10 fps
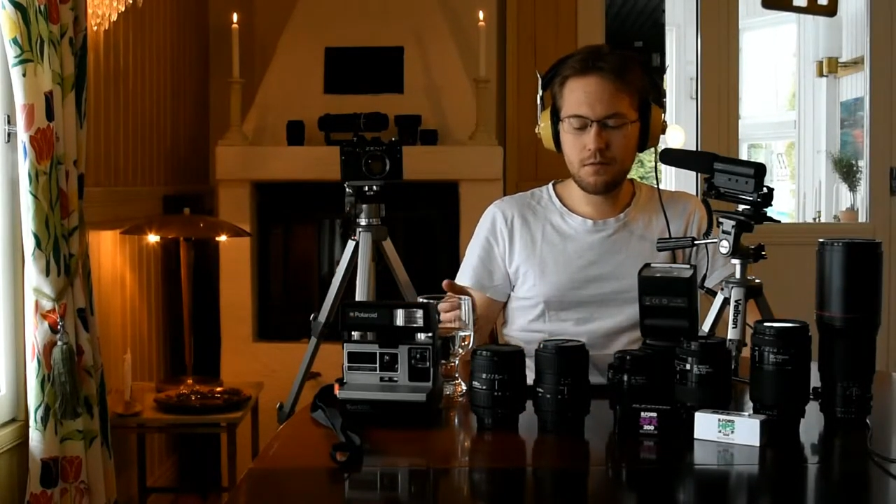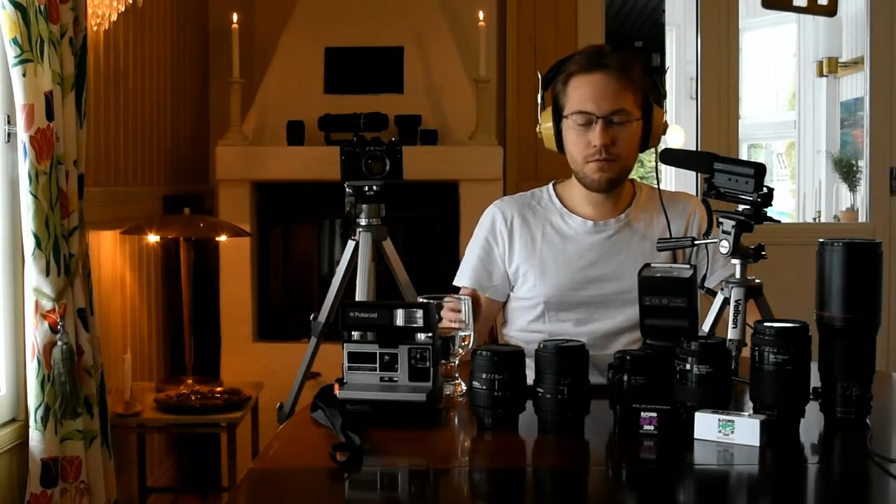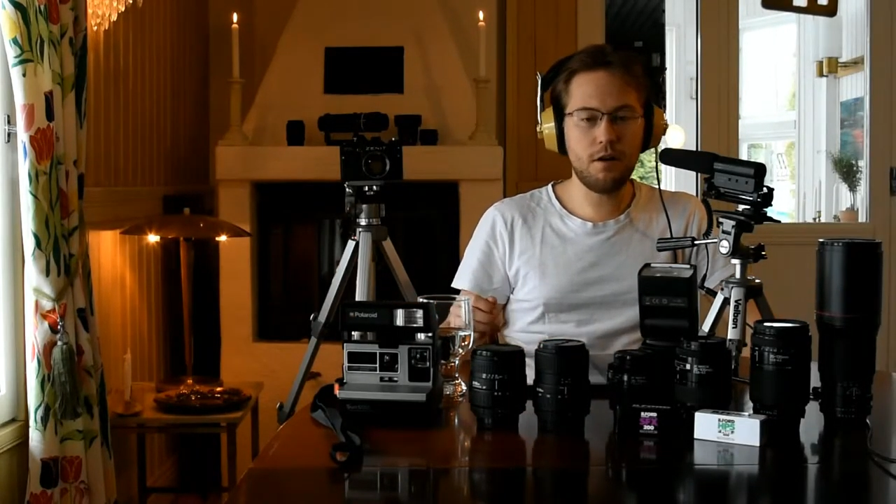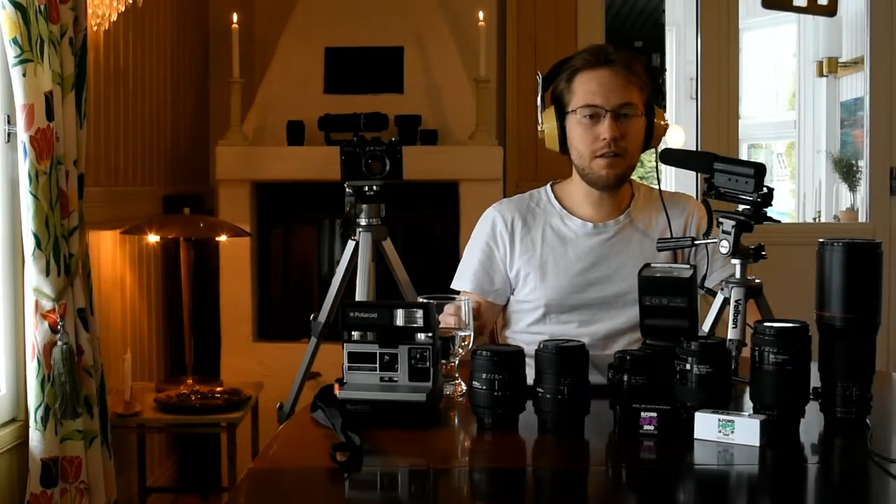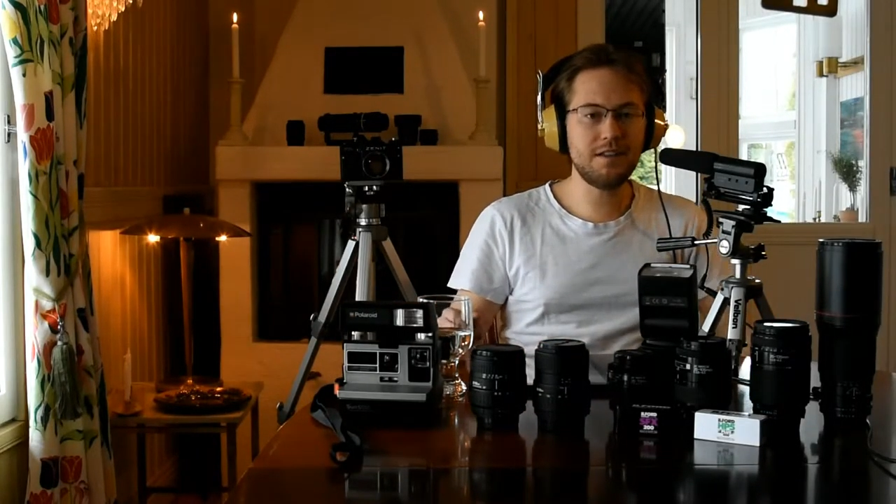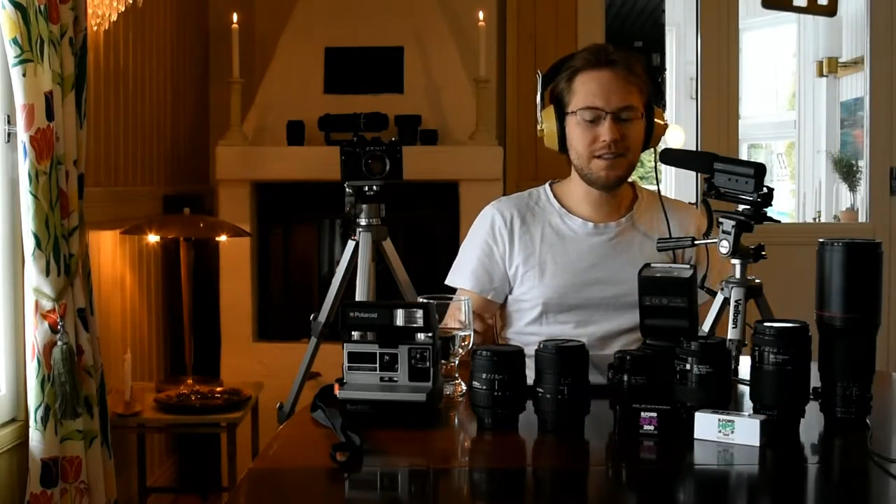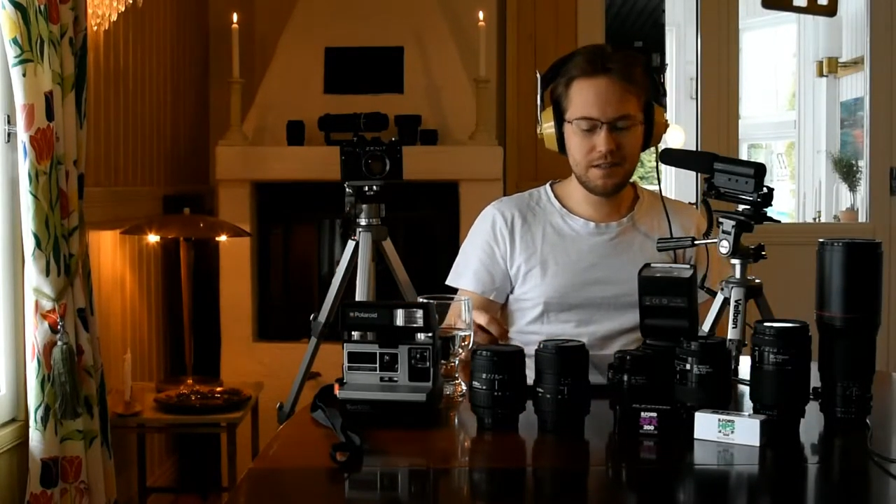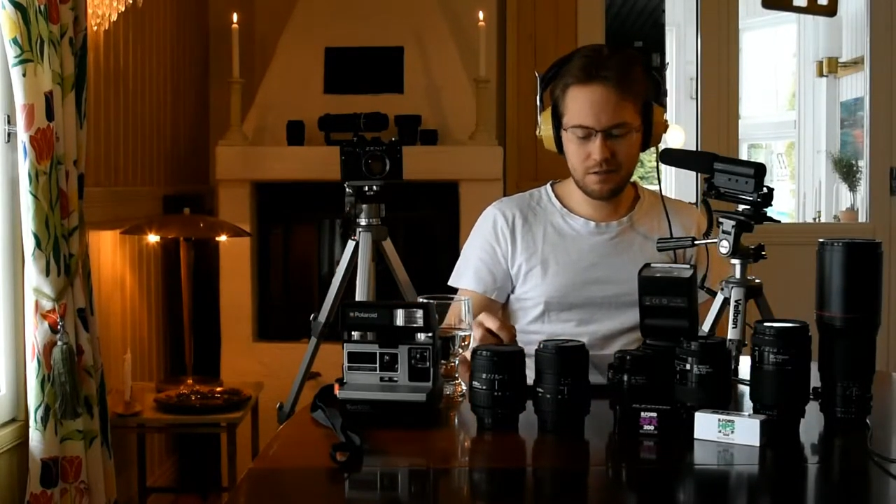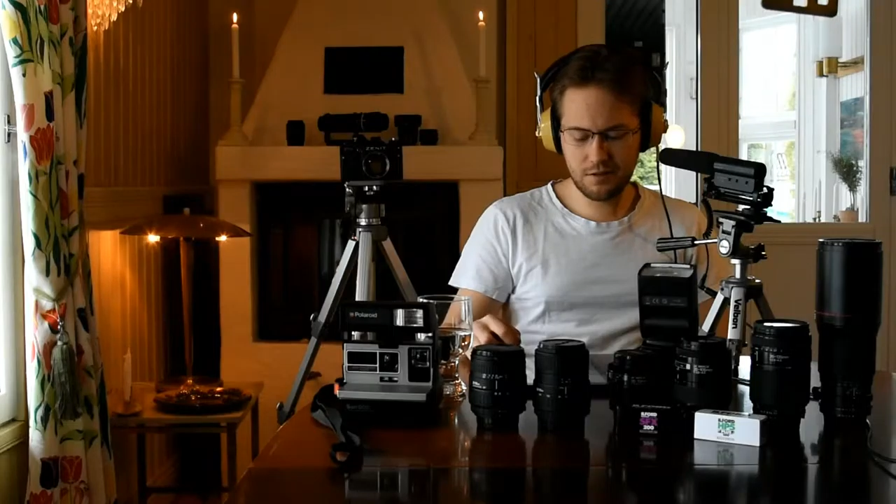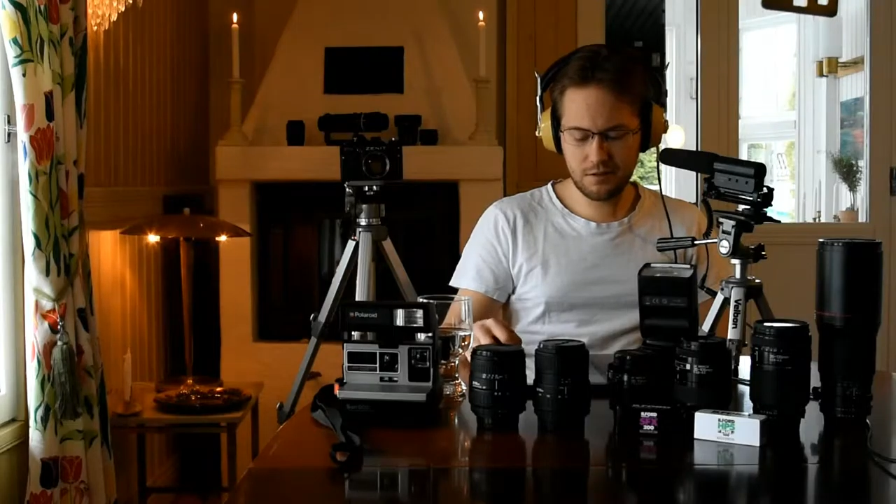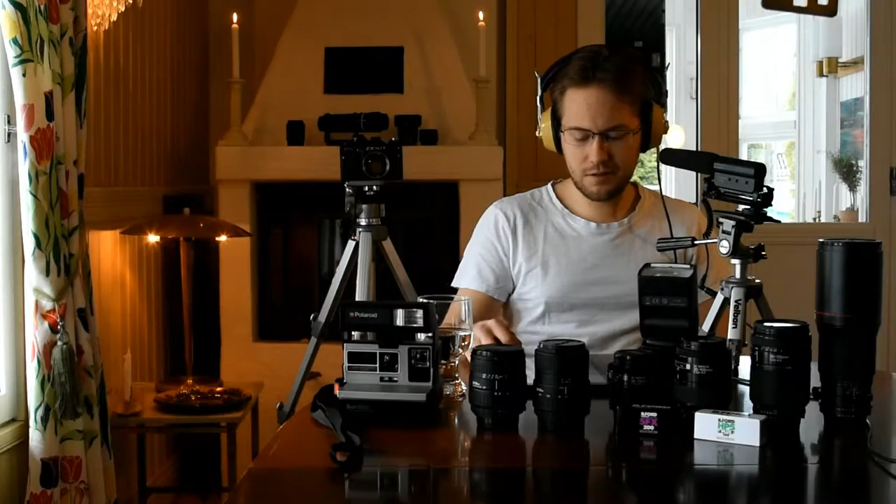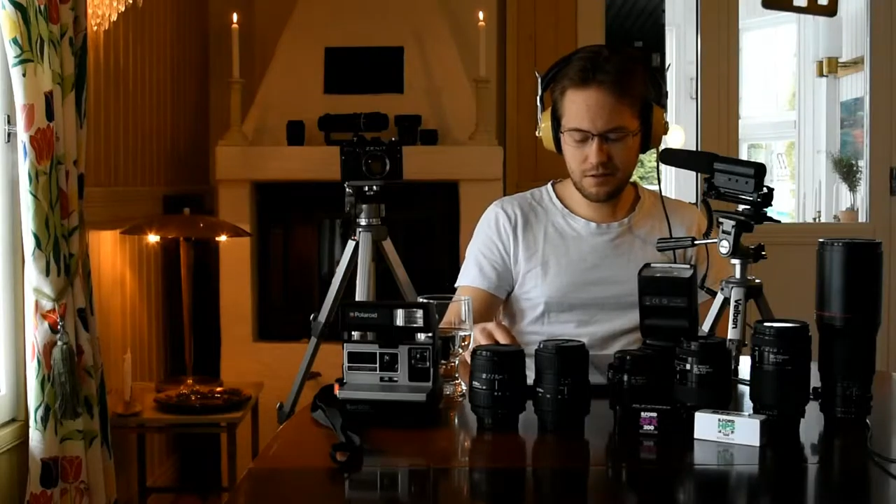fairly decent